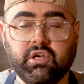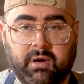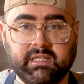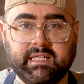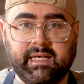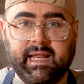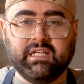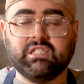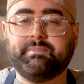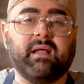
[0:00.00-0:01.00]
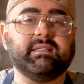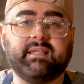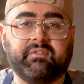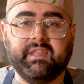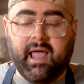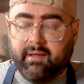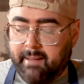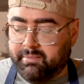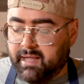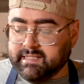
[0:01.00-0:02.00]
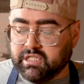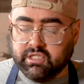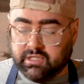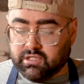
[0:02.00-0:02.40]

your martini, and it just balances everything out. And plus, it just looks